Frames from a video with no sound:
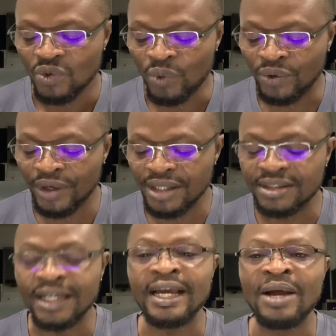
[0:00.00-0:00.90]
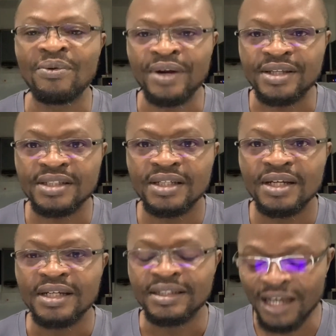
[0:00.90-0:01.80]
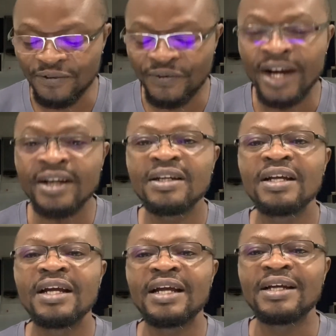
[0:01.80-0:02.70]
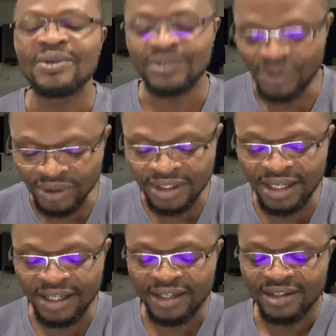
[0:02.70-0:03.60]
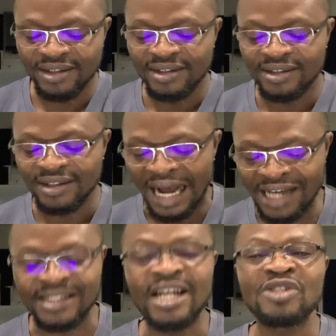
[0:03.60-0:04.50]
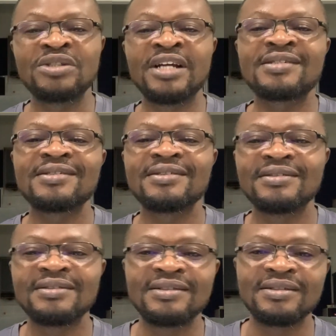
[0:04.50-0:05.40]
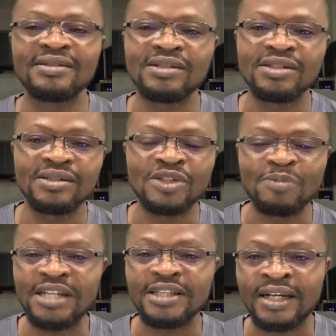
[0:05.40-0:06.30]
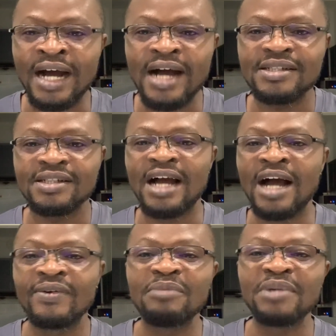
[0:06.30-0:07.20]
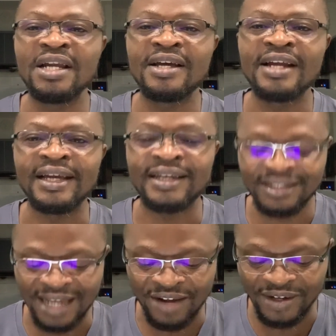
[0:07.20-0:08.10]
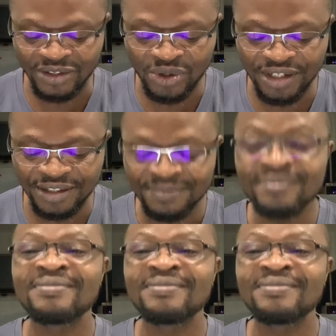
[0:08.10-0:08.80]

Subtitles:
Dear friend, do you think Arsenal should just splash the cash, 100 million, and get Ivan Toney?